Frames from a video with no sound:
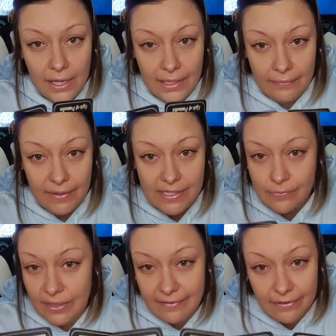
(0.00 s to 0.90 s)

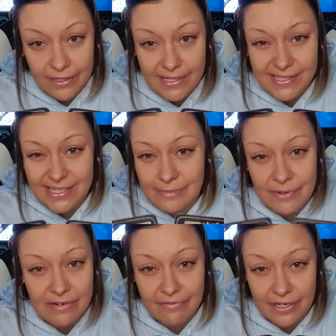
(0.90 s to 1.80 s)
Anyways, whatever it is, it's
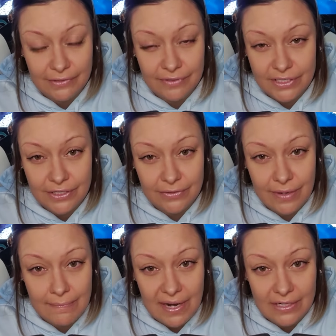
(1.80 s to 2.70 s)
being fucking returned
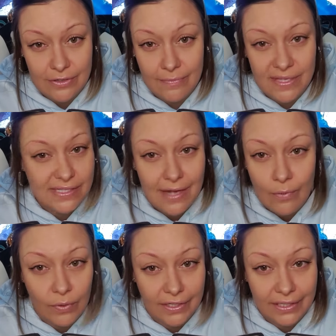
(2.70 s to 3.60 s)
right back to him. It's
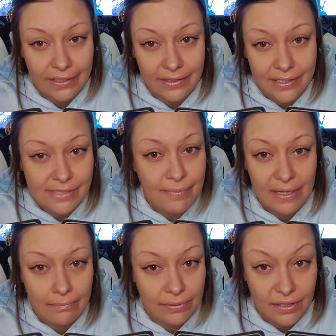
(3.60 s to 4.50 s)
not working. It's
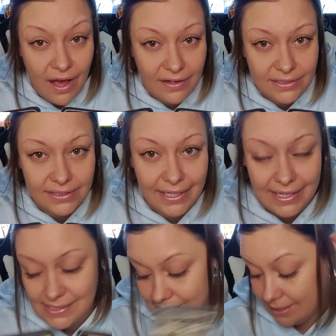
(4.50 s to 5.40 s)
being blocked.
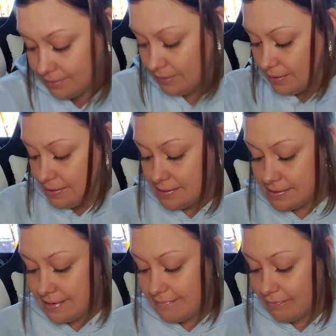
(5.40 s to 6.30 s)
Like I said,
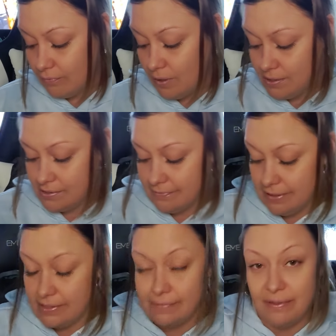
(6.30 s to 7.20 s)
Seven of Wands over
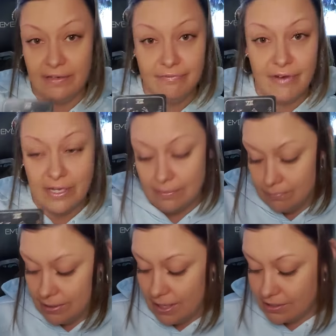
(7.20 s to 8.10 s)
here. It's being fucking
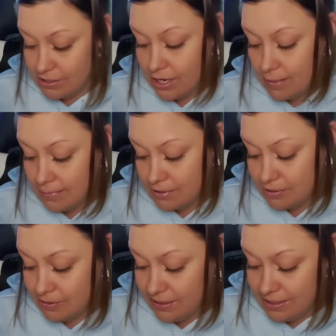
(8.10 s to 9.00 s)
blocked. Your
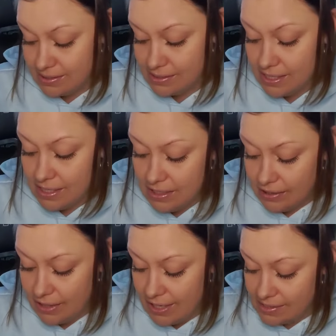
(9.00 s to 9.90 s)
opportunities,
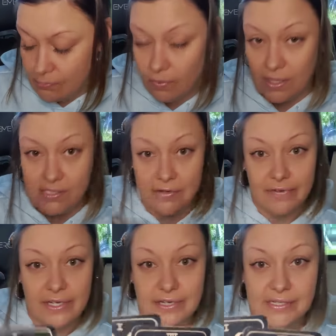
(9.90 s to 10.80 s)
your Ace of Wands
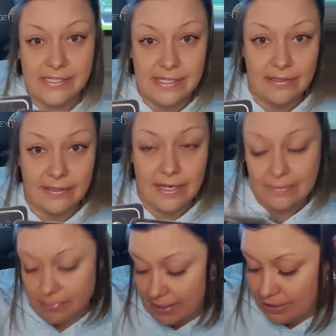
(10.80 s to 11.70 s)
over here is still in the
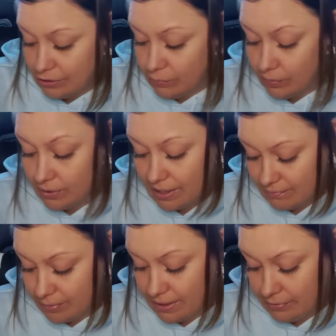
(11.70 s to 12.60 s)
upright. You will
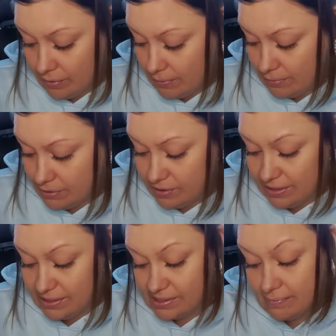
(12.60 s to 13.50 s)
have brand new
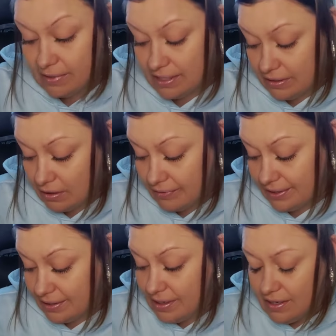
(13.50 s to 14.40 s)
opportunities. Somebody here, all
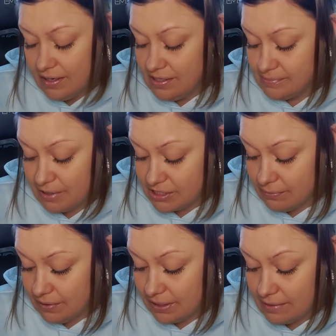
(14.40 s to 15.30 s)
they,
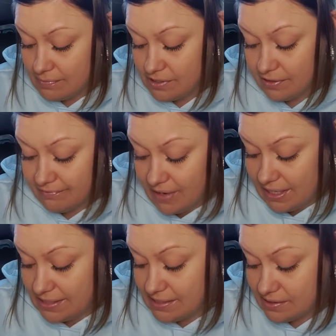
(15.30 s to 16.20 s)
especially when it comes to your
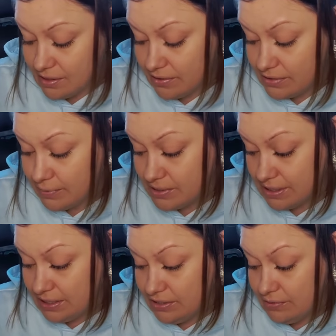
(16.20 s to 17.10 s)
finances, all this
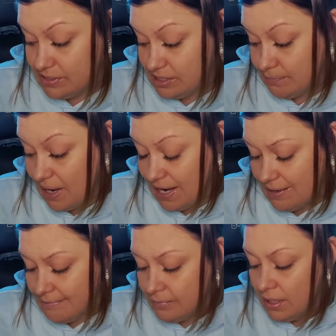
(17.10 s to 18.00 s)
person can do is
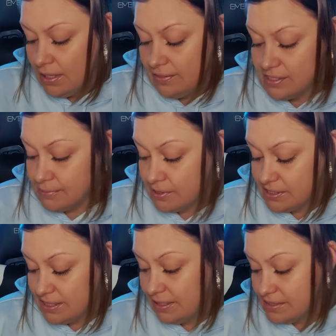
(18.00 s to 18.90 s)
spy. This
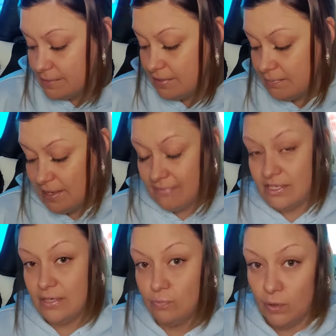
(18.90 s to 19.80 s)
person, somebody may have
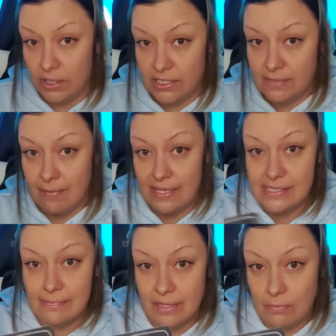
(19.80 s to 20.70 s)
done work to make
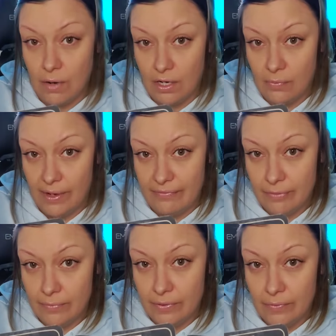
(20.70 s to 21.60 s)
somebody walk away
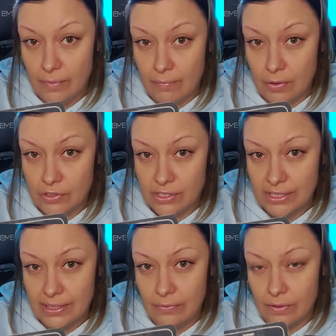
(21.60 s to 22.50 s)
from you
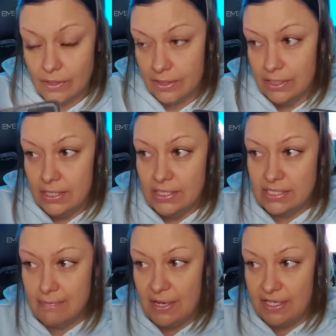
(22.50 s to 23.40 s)
emotionally or
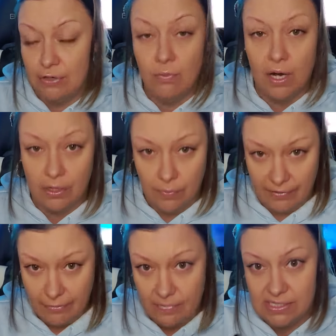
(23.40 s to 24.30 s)
to make you walk
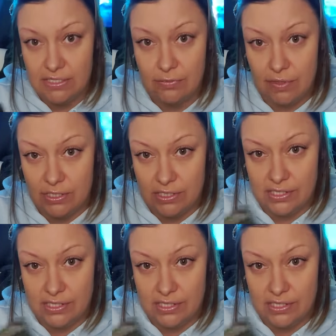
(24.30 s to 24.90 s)
away from a situation.